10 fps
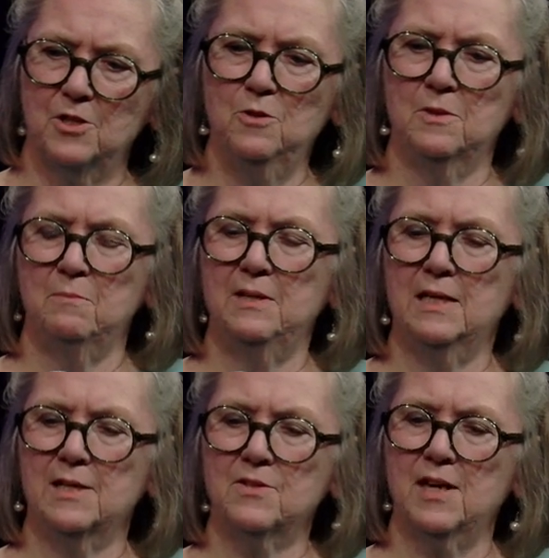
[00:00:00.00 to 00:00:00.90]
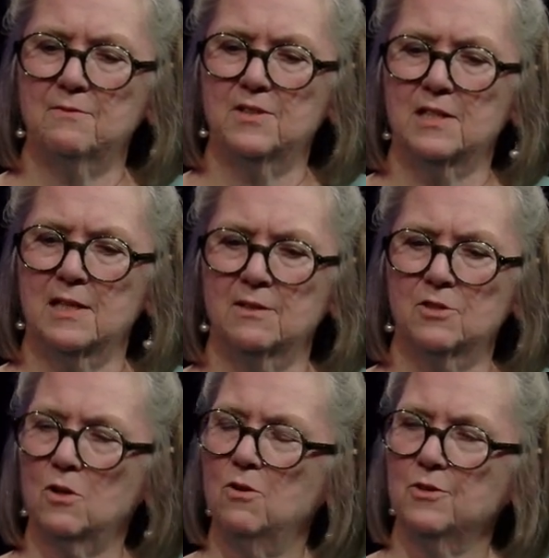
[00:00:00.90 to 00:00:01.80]
what human beings have
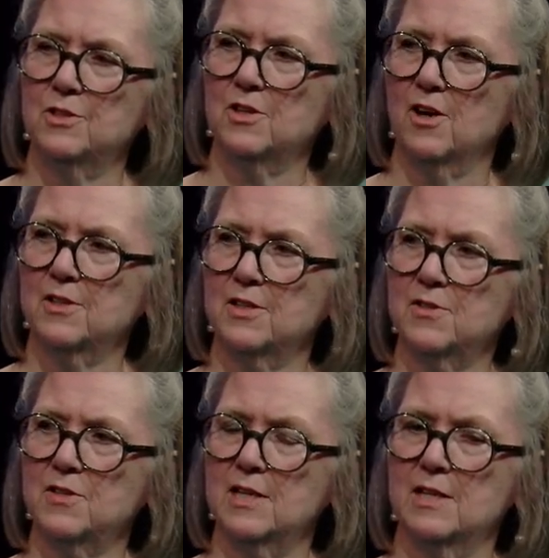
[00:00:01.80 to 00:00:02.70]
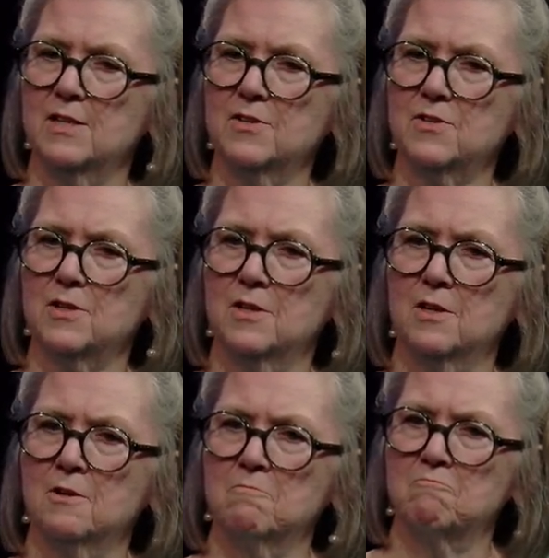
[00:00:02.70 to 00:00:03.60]
done to hold the darkness is
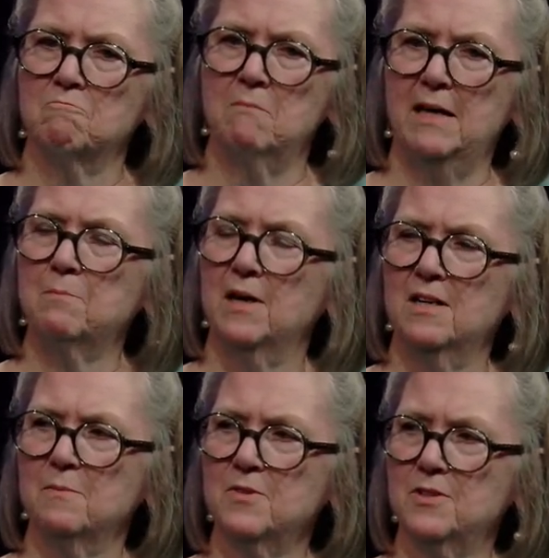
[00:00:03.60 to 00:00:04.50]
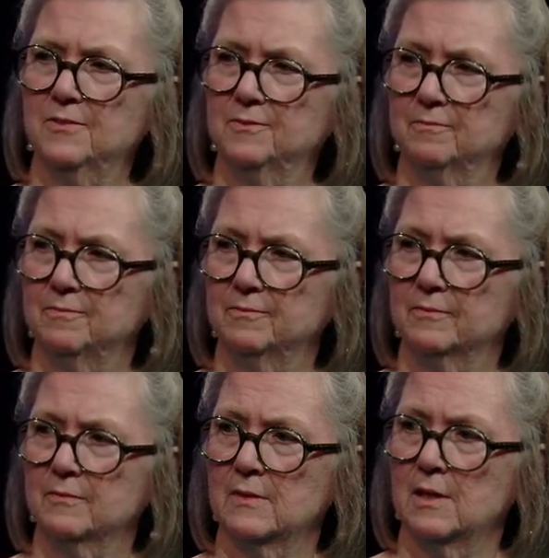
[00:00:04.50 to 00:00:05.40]
make bombs.
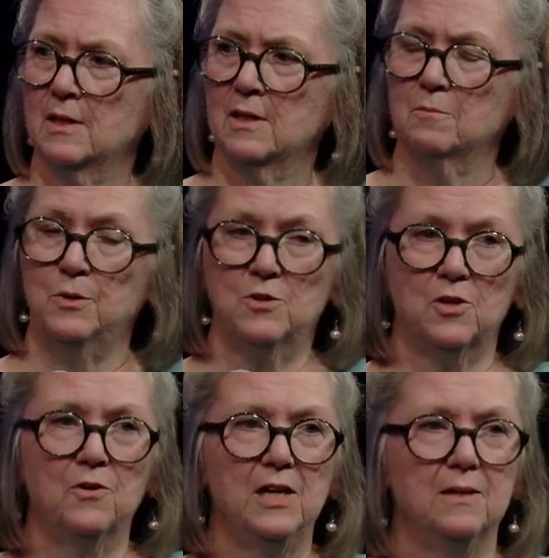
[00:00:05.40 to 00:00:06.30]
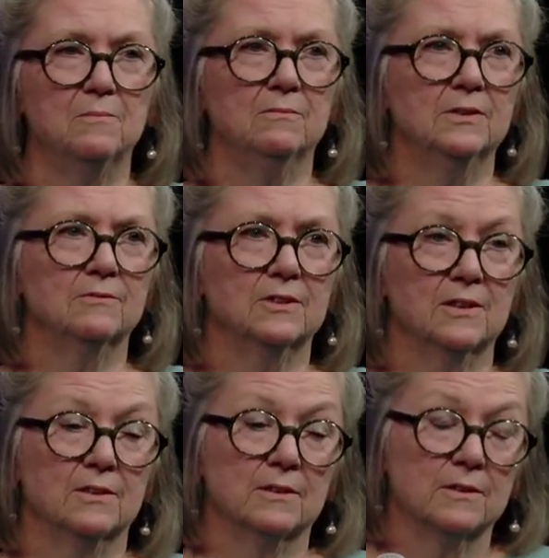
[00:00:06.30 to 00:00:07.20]
Plutonium
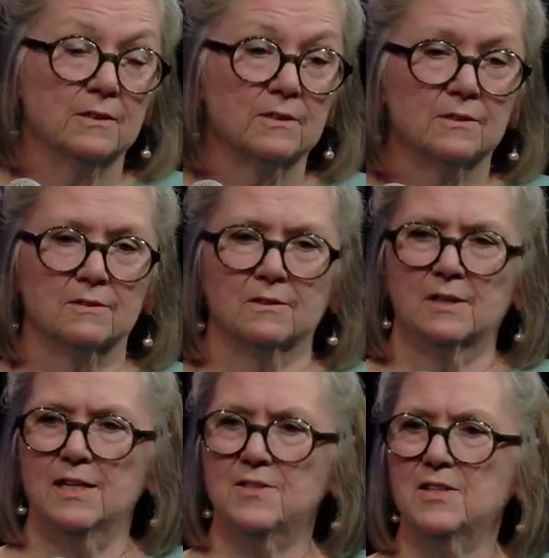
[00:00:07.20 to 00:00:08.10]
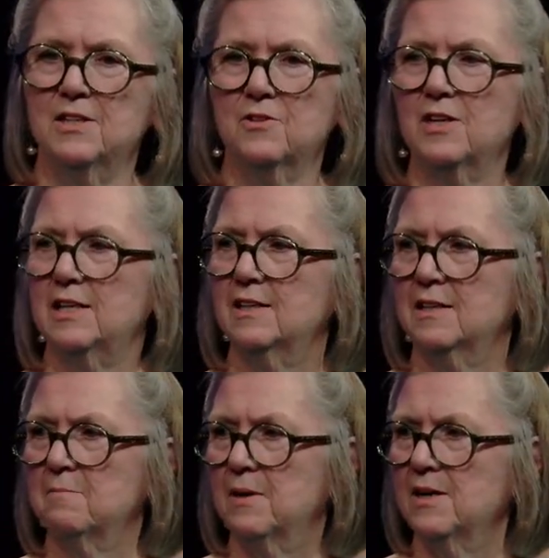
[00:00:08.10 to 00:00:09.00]
is an
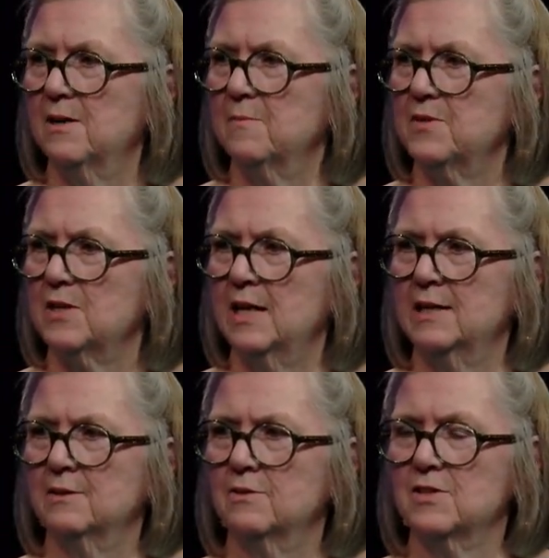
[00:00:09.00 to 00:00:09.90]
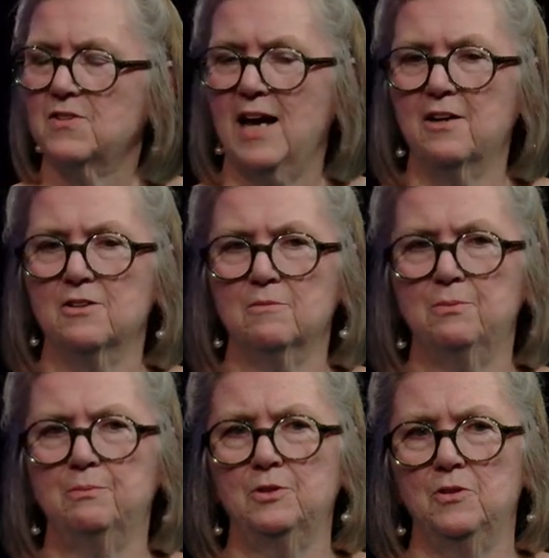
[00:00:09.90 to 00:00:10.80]
ingredient in bombs, and the
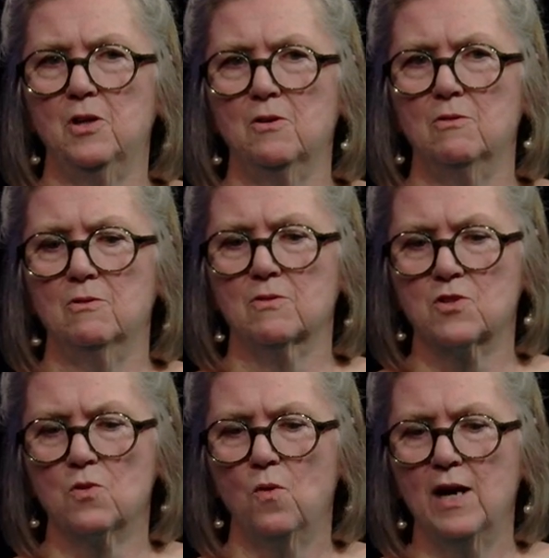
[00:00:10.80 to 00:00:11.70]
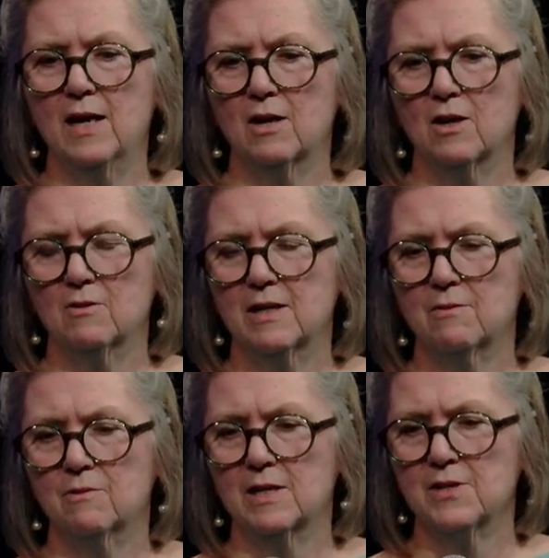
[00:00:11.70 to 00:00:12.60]
Saturn-Pluto square,
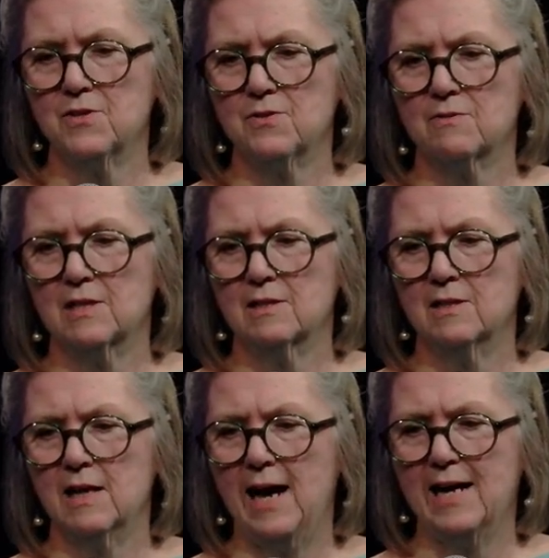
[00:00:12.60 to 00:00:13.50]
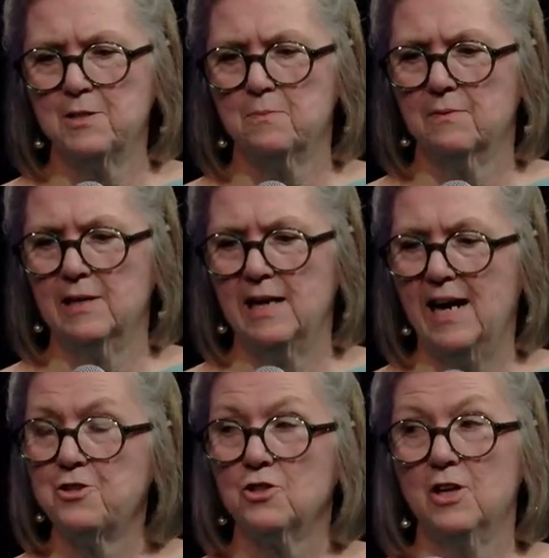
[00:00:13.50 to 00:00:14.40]
it was the
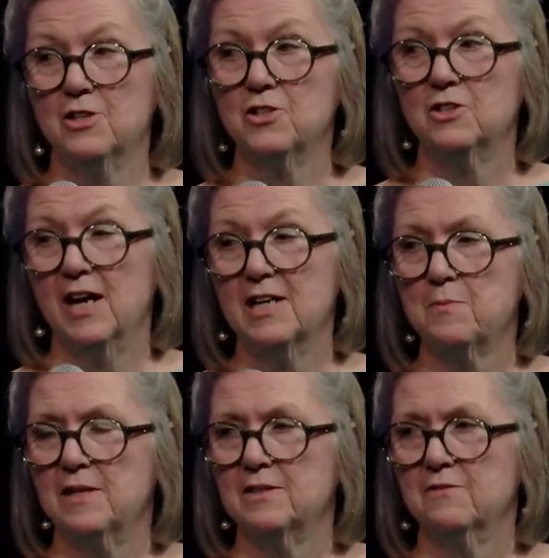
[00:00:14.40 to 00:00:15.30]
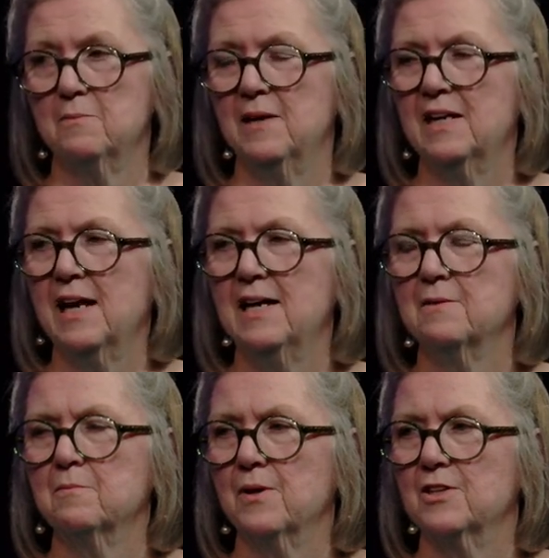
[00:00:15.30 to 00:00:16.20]
astrological aspect of the
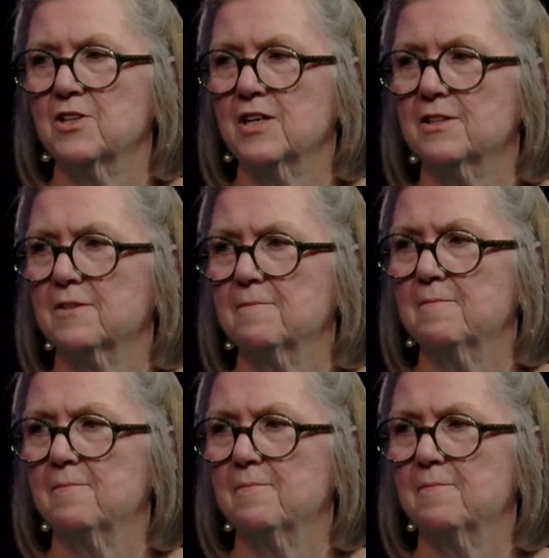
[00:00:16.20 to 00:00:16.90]
Manhattan Project.